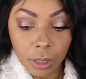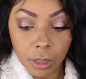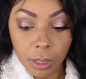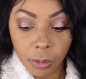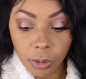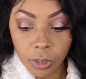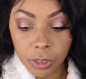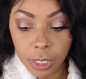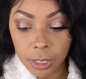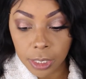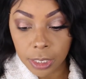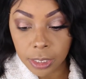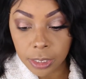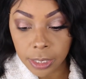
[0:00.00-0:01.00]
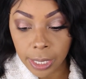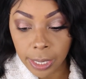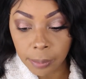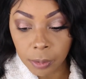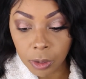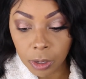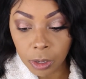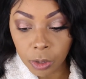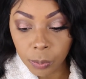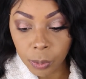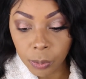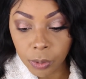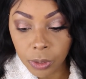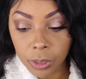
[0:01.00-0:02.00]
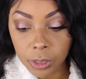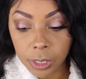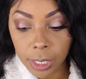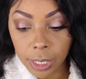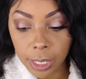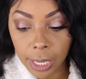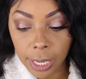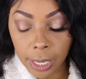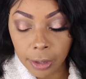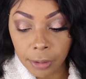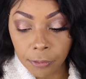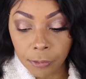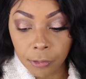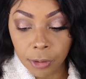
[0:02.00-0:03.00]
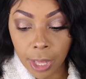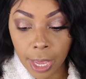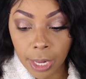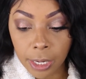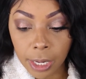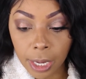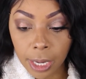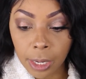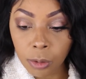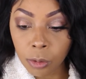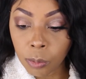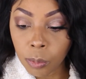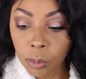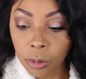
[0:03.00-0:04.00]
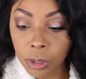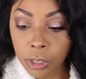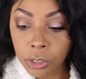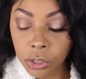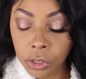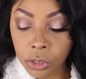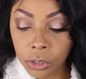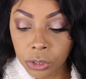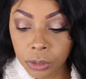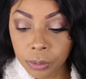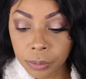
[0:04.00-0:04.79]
Then we're going to take that same color, but we're going to take a flat angle brush.